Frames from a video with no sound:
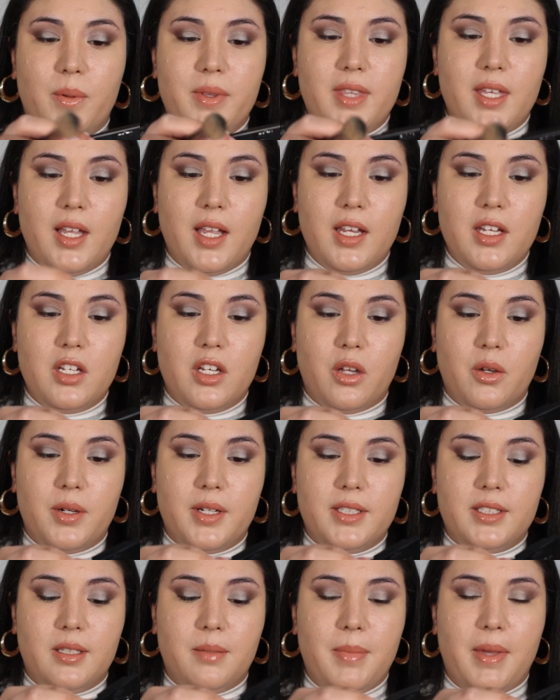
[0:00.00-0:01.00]
one thing I
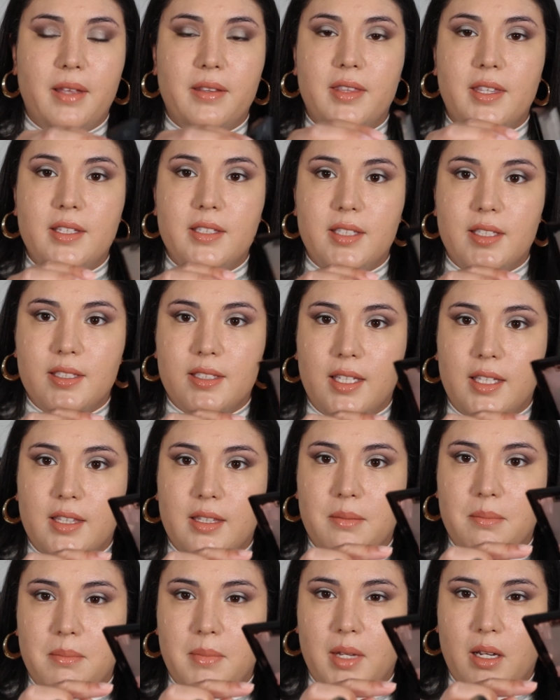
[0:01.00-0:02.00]
noticed about this is that
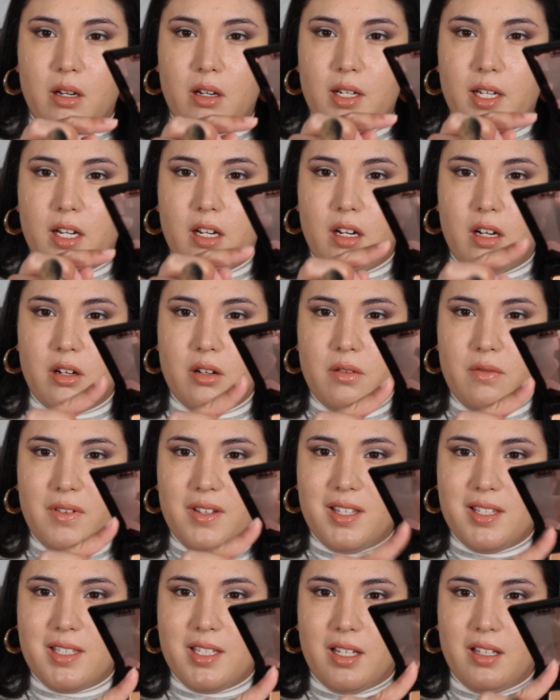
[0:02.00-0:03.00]
the mirror in here, I don't know if
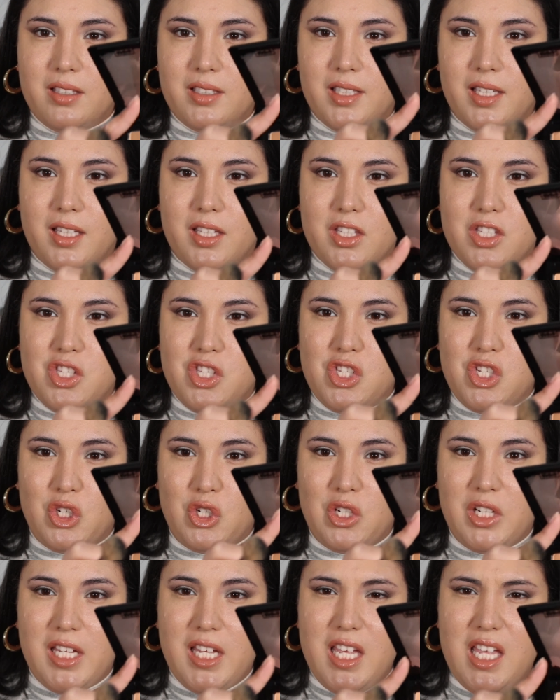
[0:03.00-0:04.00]
you can tell, it's like
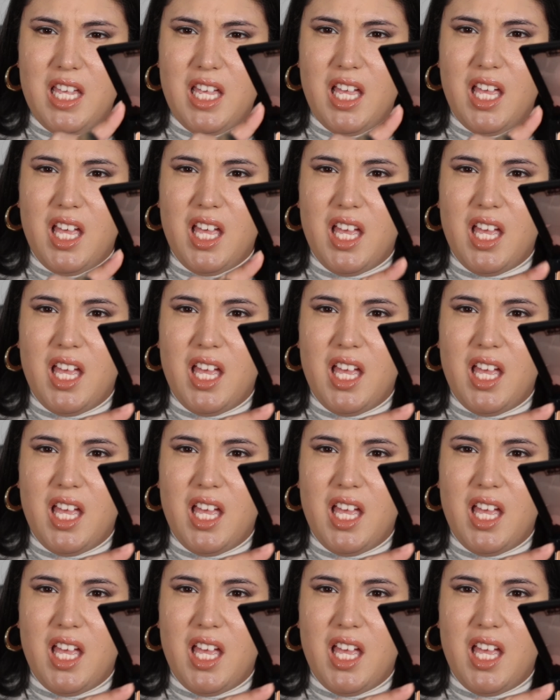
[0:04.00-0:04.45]
dirty,